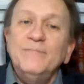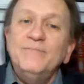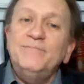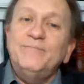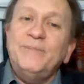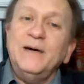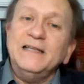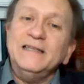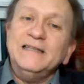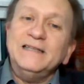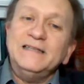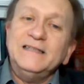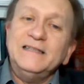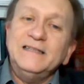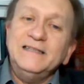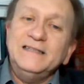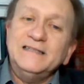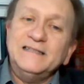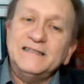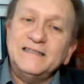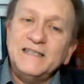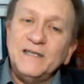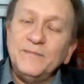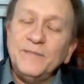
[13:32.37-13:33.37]
But the
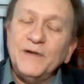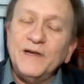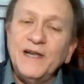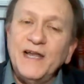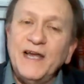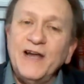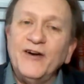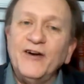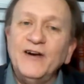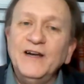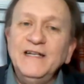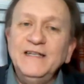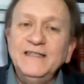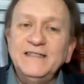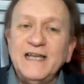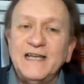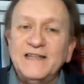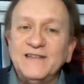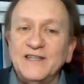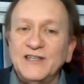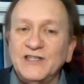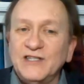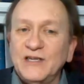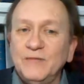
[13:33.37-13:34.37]
similarities
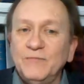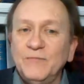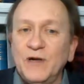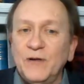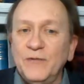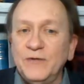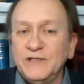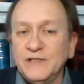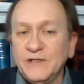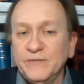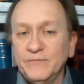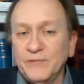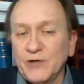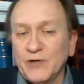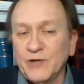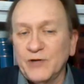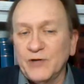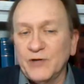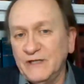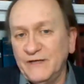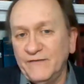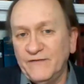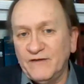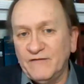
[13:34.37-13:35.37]
and the symbolism
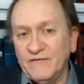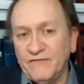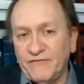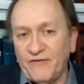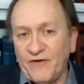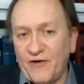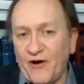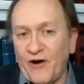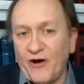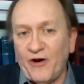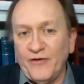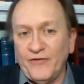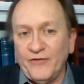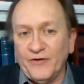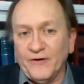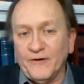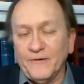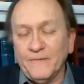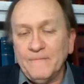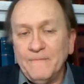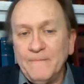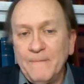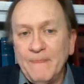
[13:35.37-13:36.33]
goes even farther.